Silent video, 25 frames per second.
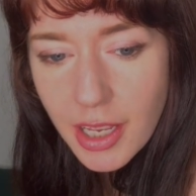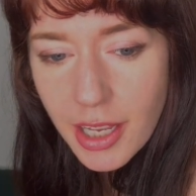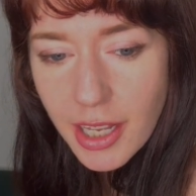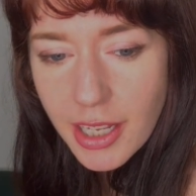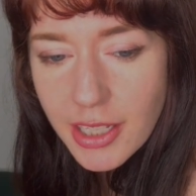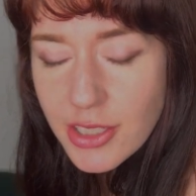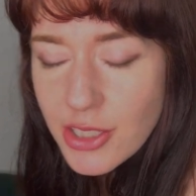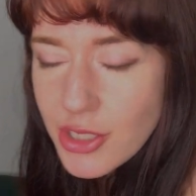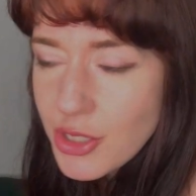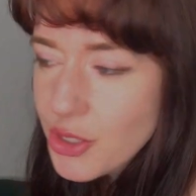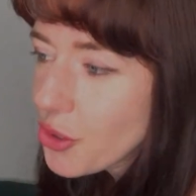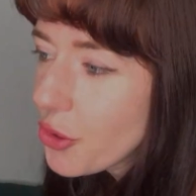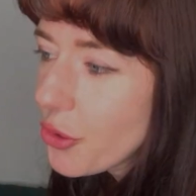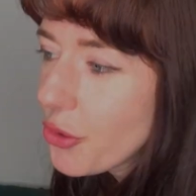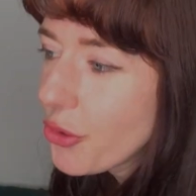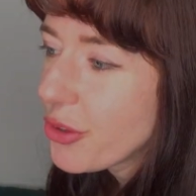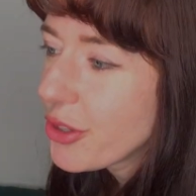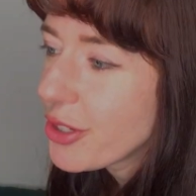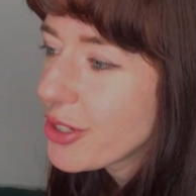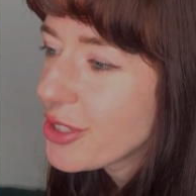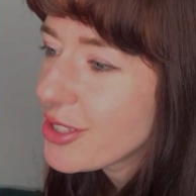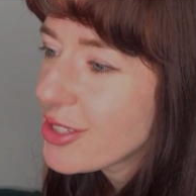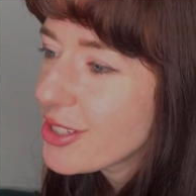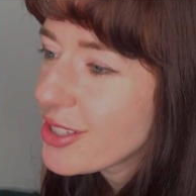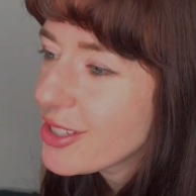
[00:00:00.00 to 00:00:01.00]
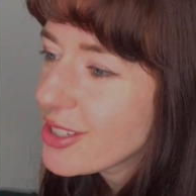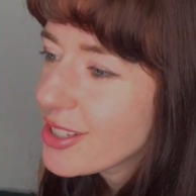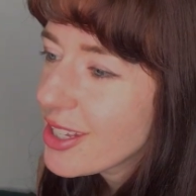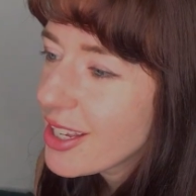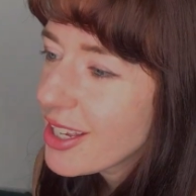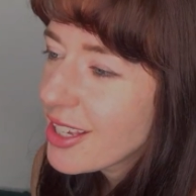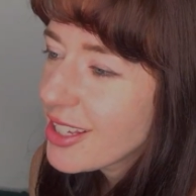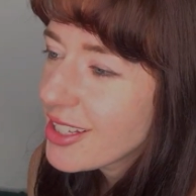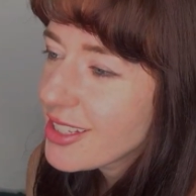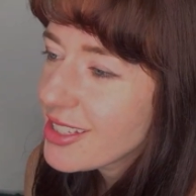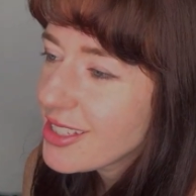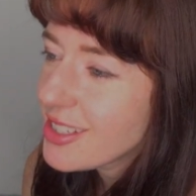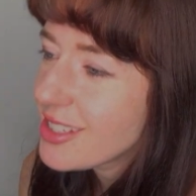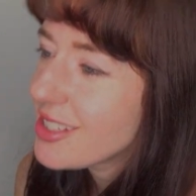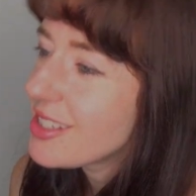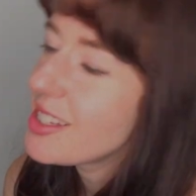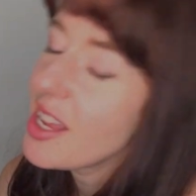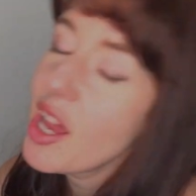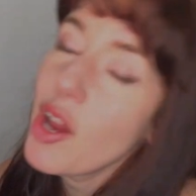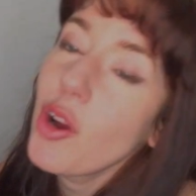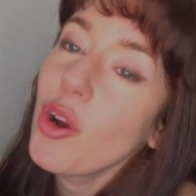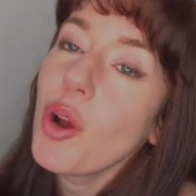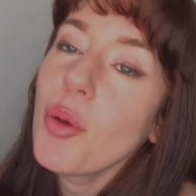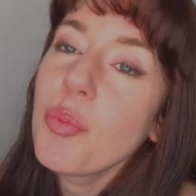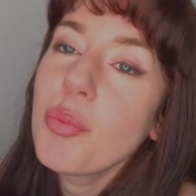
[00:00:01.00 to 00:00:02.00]
and tourists
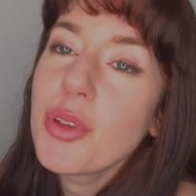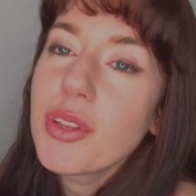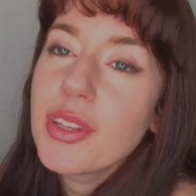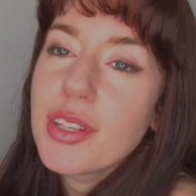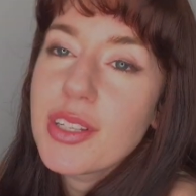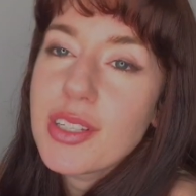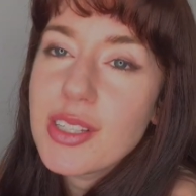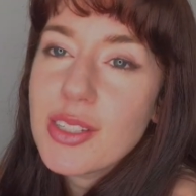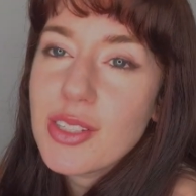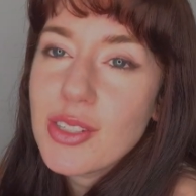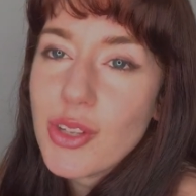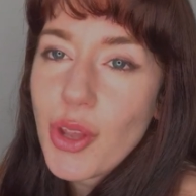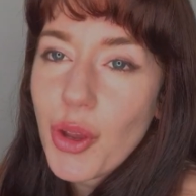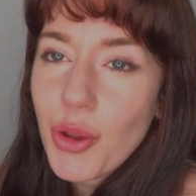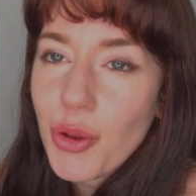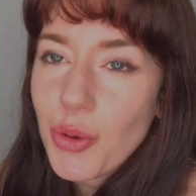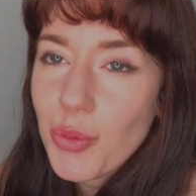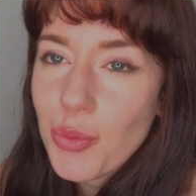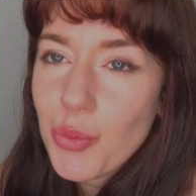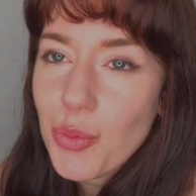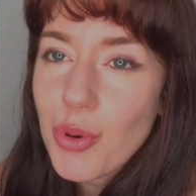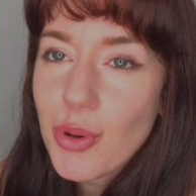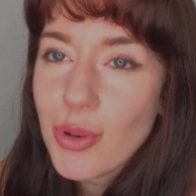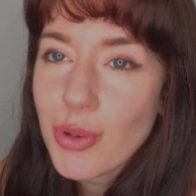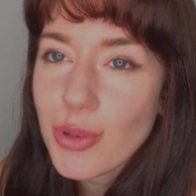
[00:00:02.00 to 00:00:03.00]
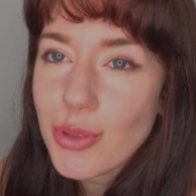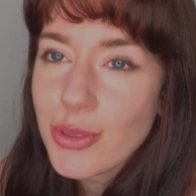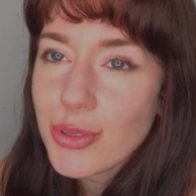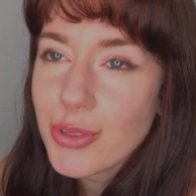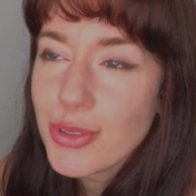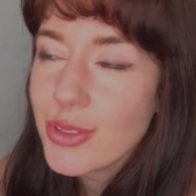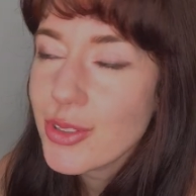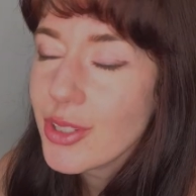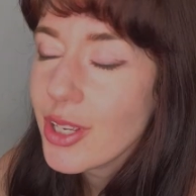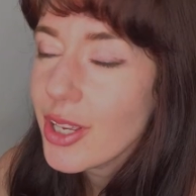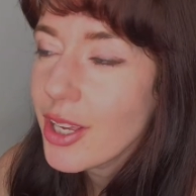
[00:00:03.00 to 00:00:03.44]
stare up at the stone walls.